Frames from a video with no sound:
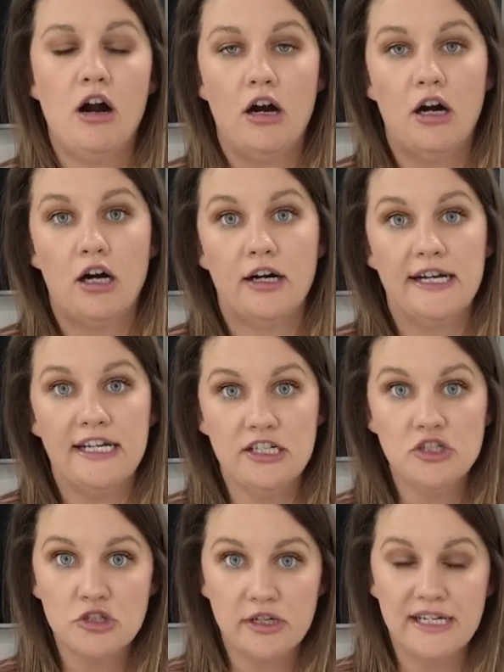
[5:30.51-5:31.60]
our
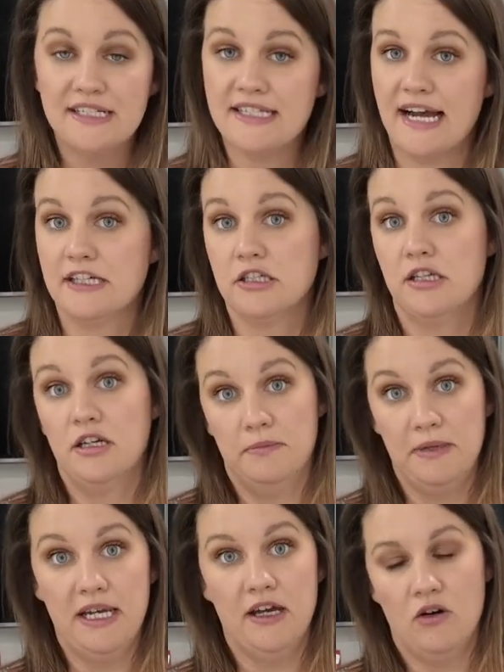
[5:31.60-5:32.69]
history is actually going to
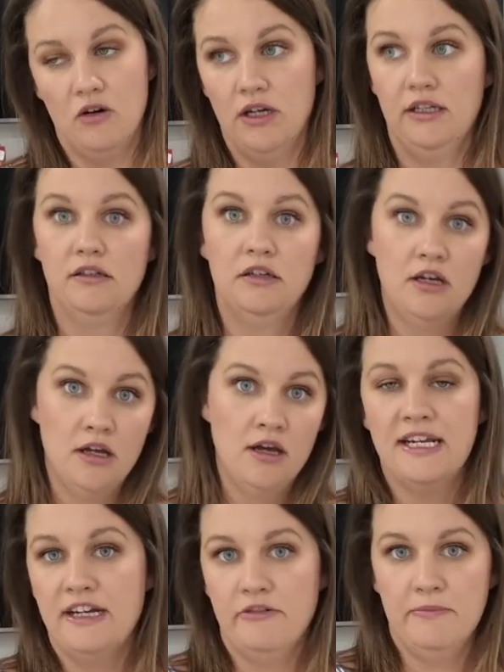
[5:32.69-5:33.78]
be on
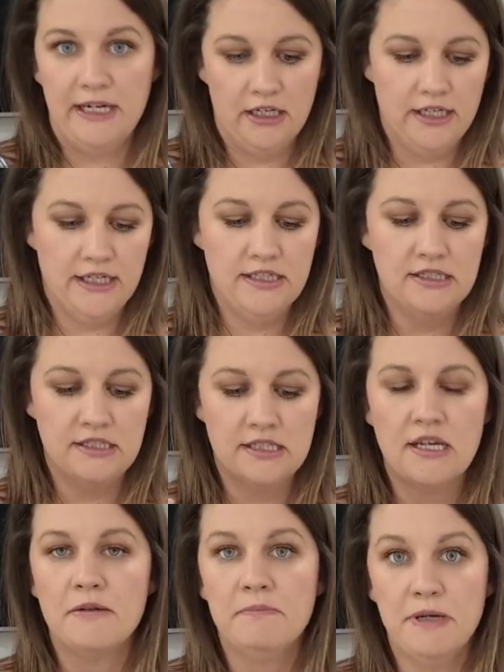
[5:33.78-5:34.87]
Native Americans,
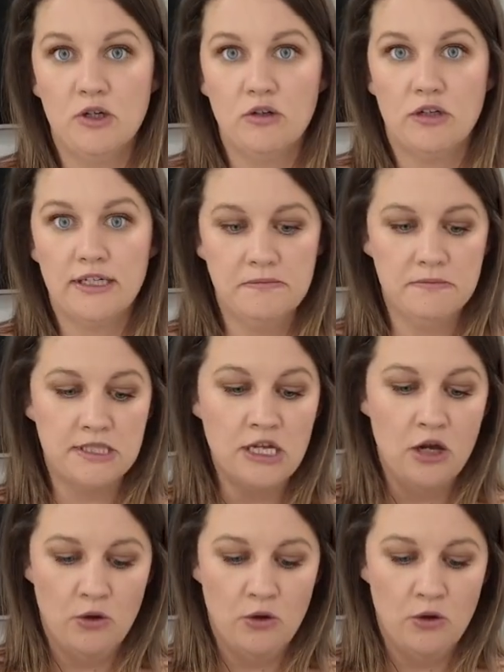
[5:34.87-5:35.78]
Pilgrims.